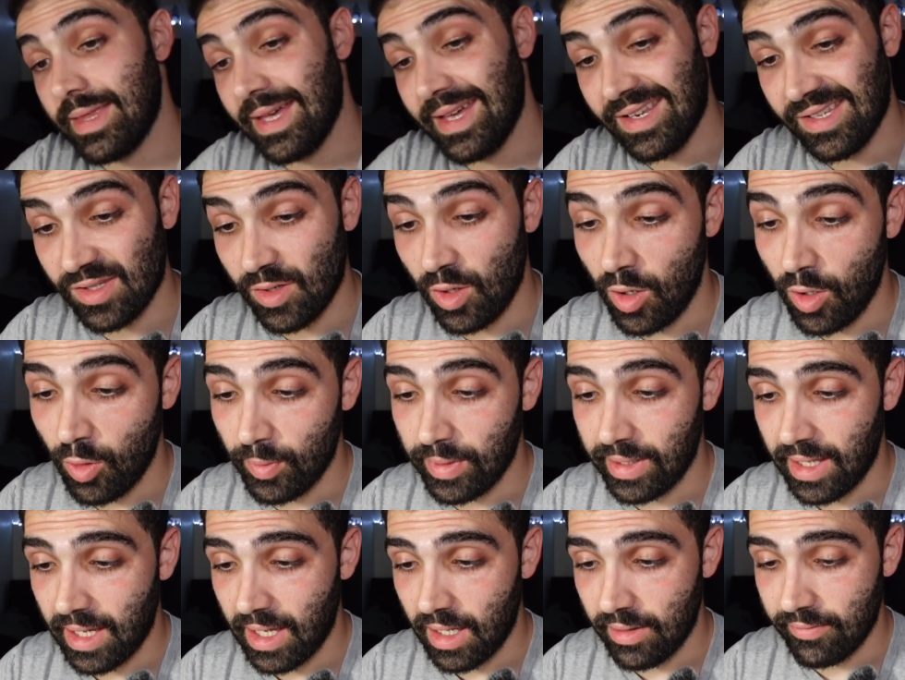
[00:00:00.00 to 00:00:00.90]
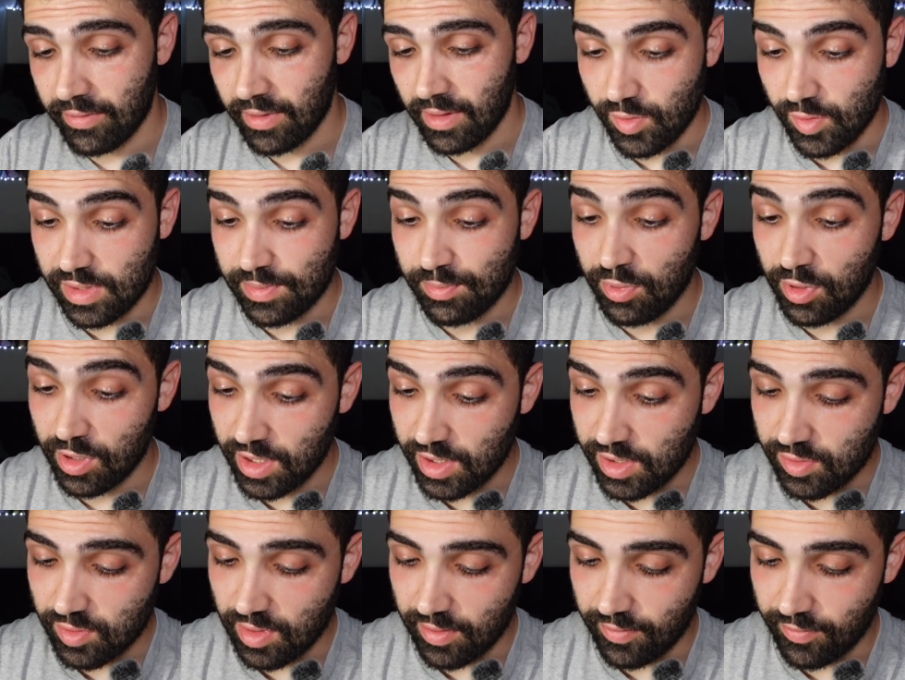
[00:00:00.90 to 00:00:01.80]
that is all we have. So it's pretty
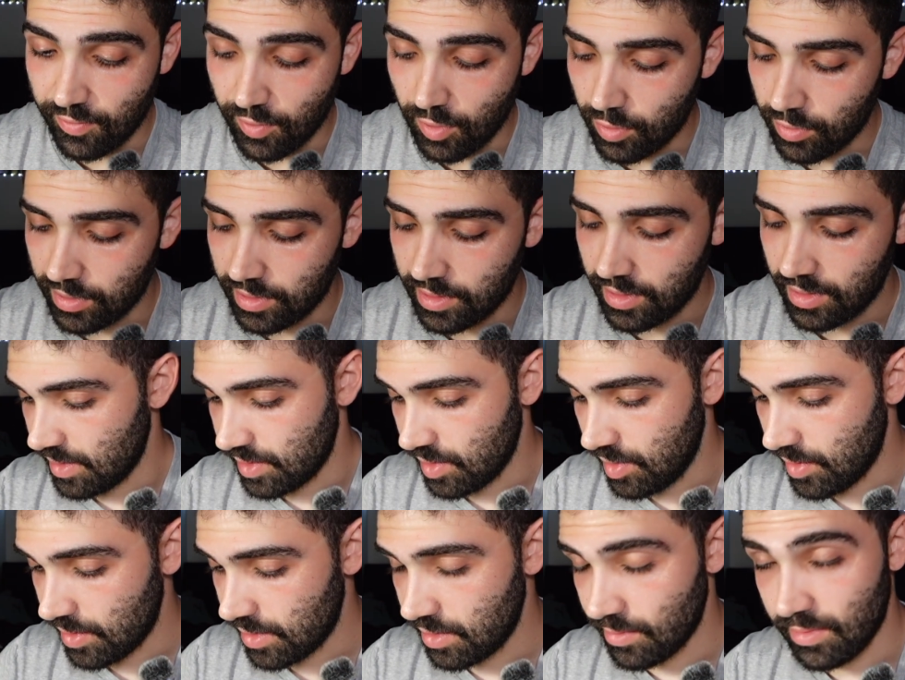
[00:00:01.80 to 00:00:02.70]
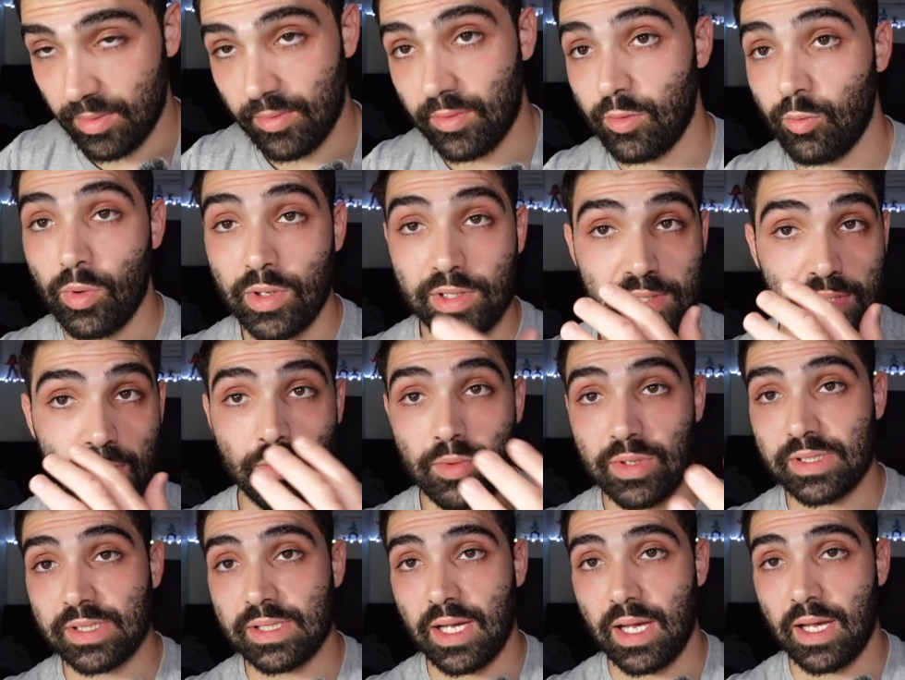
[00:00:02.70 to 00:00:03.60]
straightforward, as long as you remember what's on
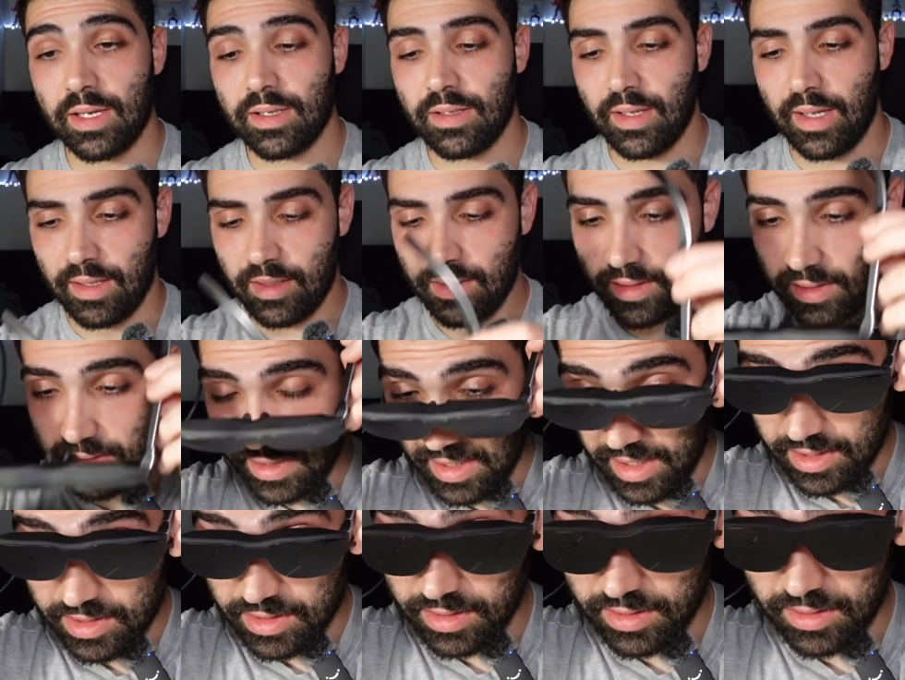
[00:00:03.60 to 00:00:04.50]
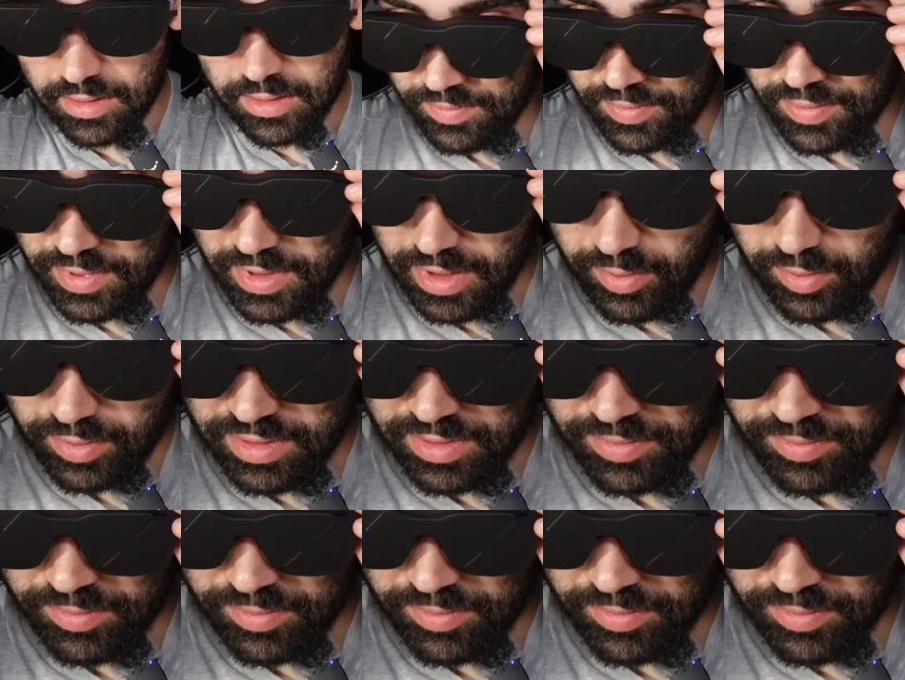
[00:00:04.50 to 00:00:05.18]
what side. Like, let's actually play with